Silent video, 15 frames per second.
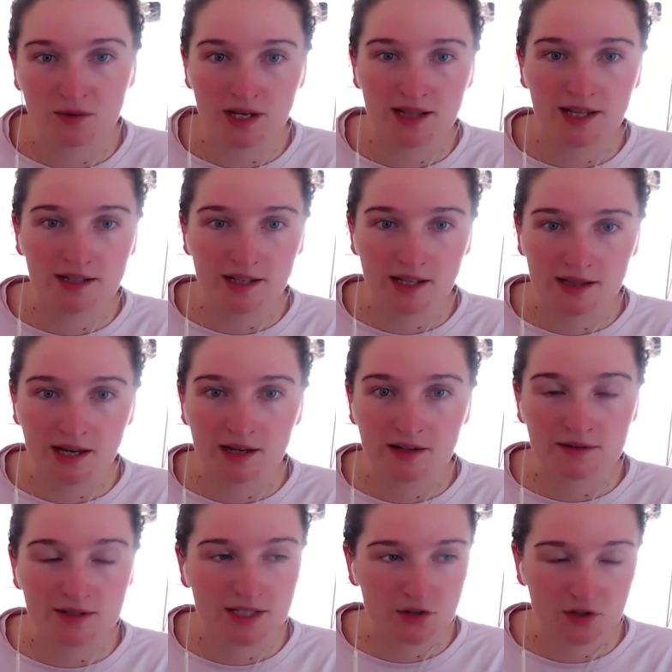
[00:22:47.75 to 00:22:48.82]
And I think
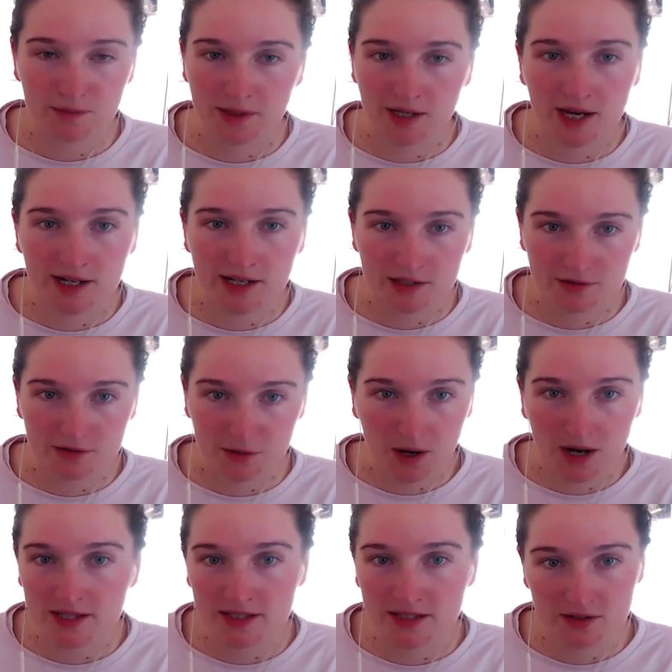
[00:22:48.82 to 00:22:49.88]
that tissue mechanics
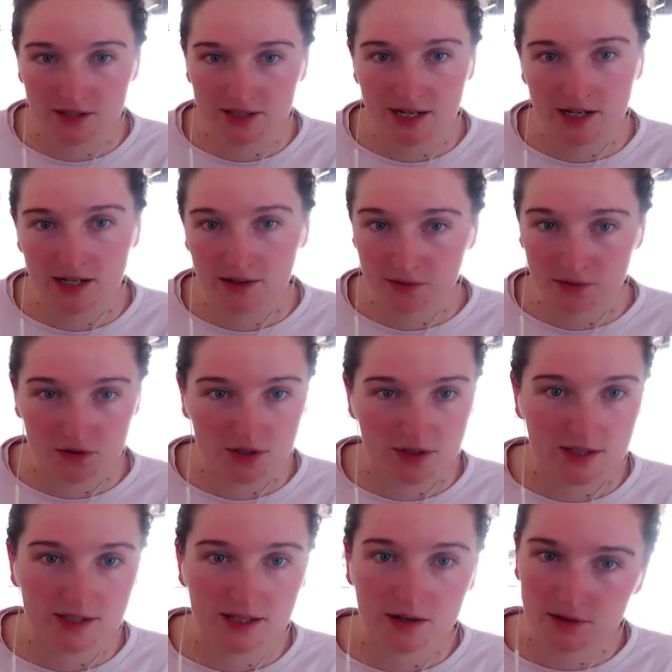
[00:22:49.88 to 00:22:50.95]
requires an understanding of not
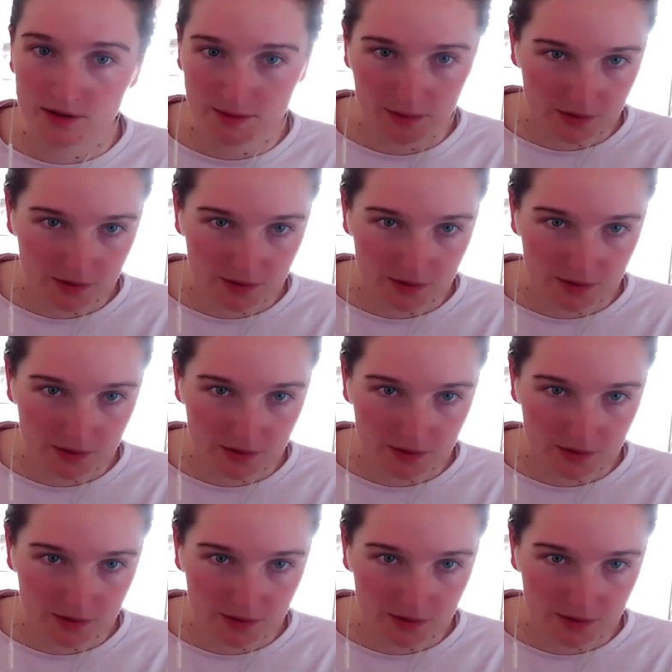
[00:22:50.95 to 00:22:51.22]
just the cells,